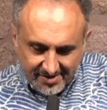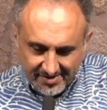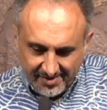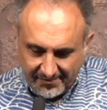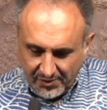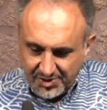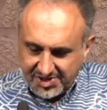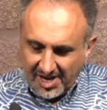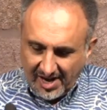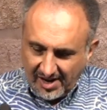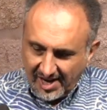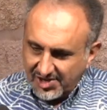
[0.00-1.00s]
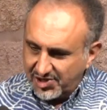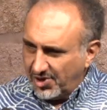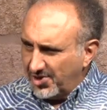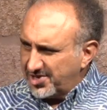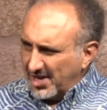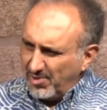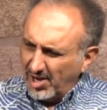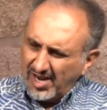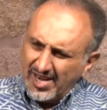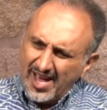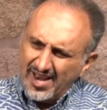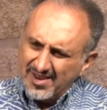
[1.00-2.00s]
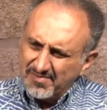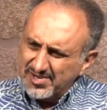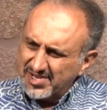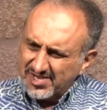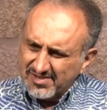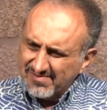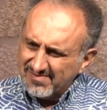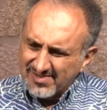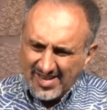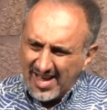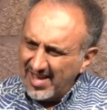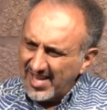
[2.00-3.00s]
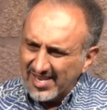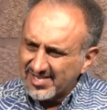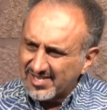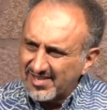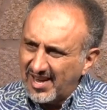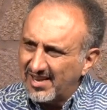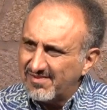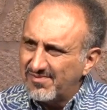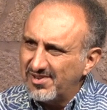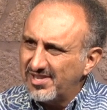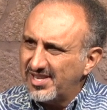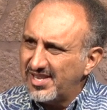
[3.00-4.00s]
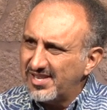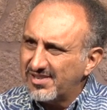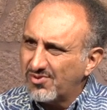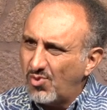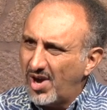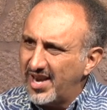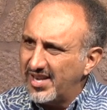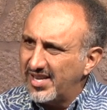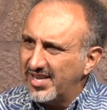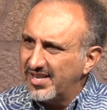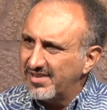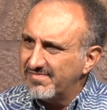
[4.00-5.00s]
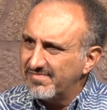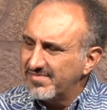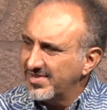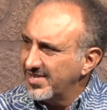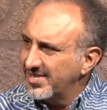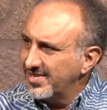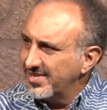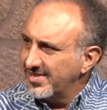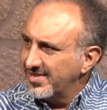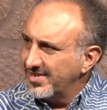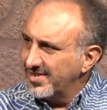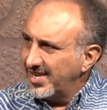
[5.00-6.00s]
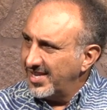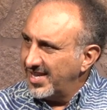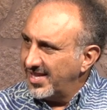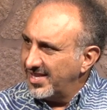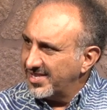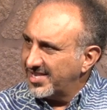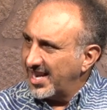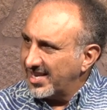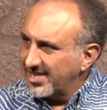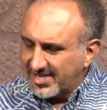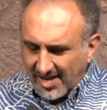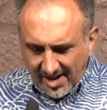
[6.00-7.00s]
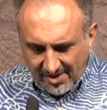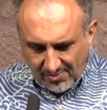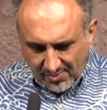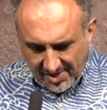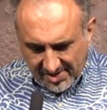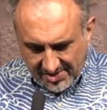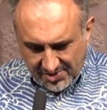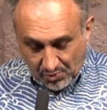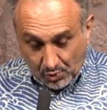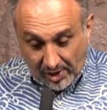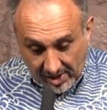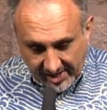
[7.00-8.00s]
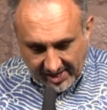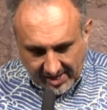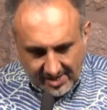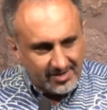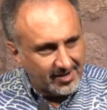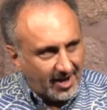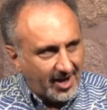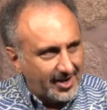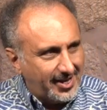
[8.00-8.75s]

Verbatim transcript: the first title I chose, I'm looking at it and I'm just, no, nah, that's not really quite it. And then the second title was really not.